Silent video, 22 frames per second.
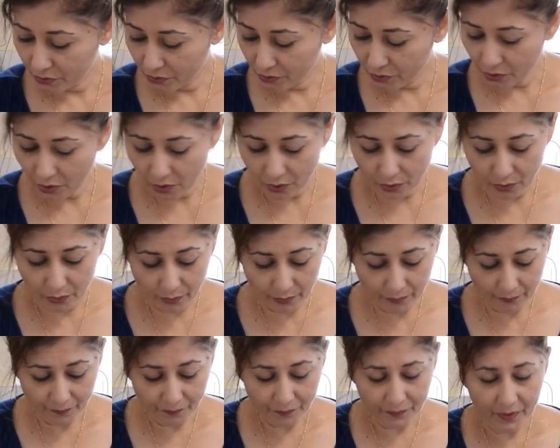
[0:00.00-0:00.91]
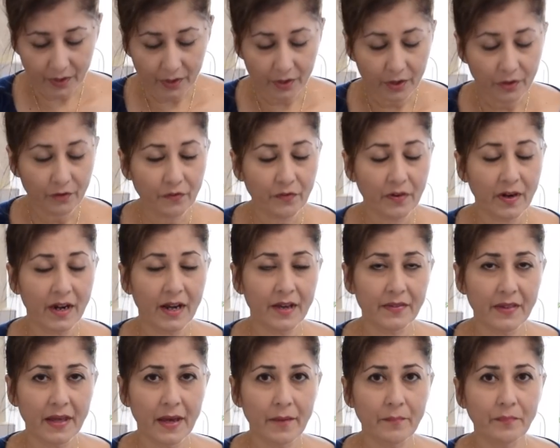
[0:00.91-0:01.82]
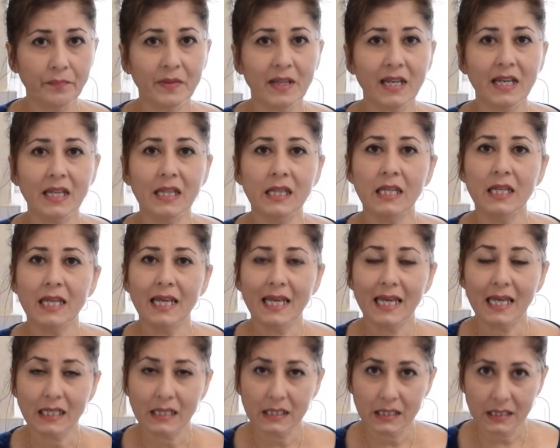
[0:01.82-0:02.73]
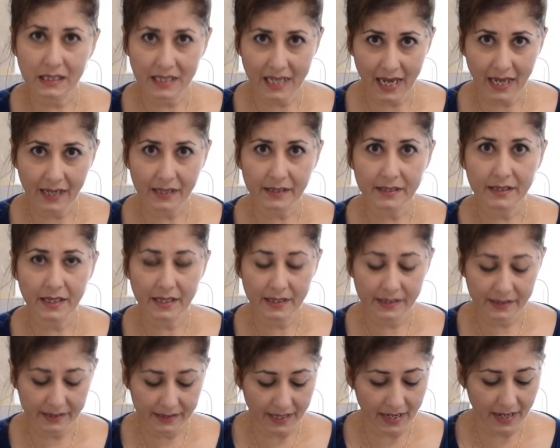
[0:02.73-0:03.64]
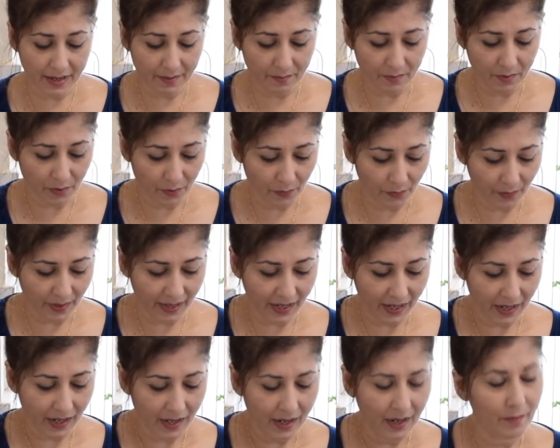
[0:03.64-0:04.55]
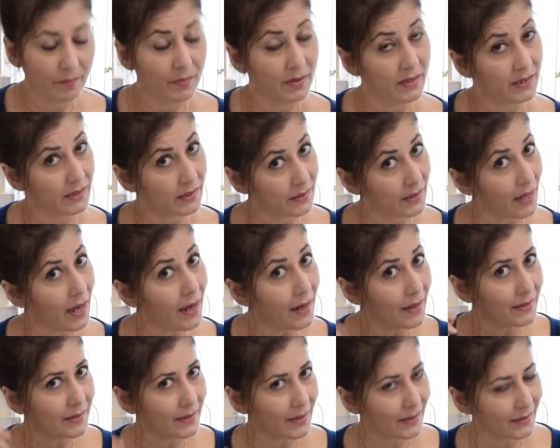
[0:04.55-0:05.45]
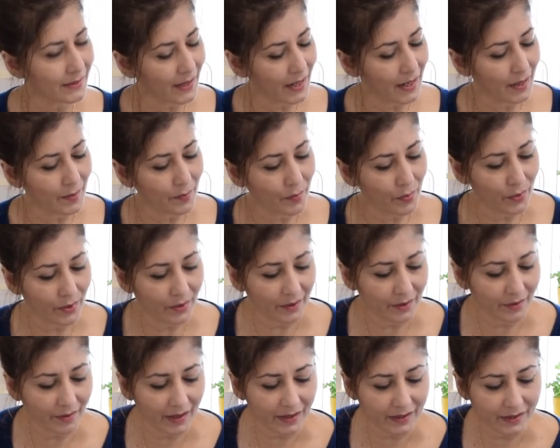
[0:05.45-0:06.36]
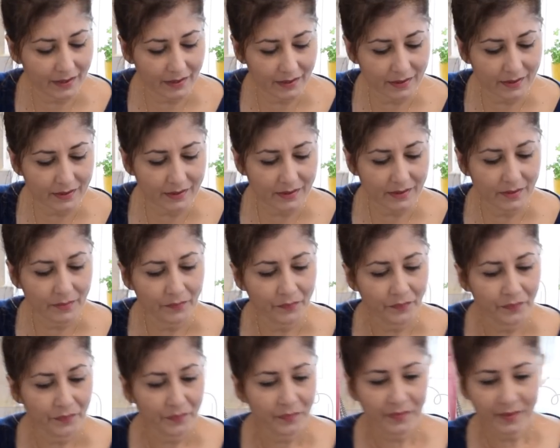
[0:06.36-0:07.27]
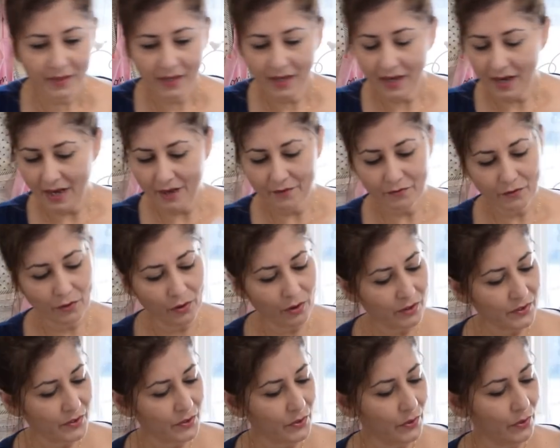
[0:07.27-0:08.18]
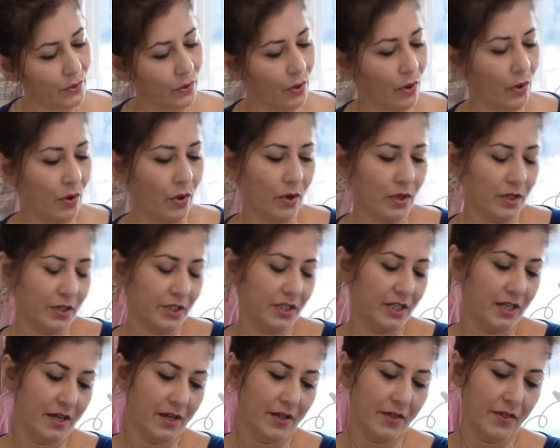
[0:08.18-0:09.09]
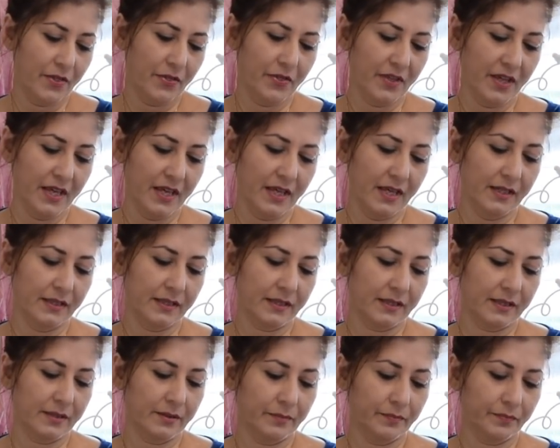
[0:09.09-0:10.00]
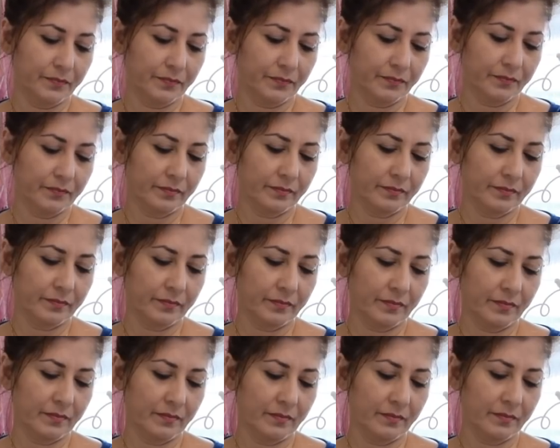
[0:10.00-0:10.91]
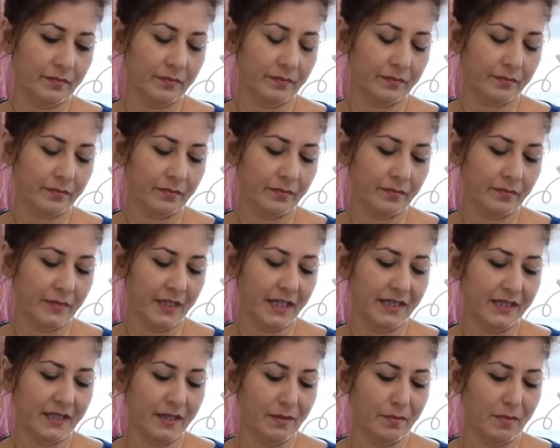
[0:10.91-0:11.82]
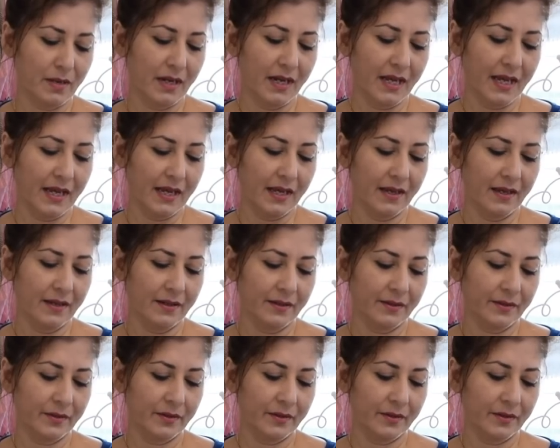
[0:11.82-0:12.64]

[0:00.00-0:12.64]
So you fry them in the exact same way. Besides our Thai prawn crackers, I've also got these. It's in Malay.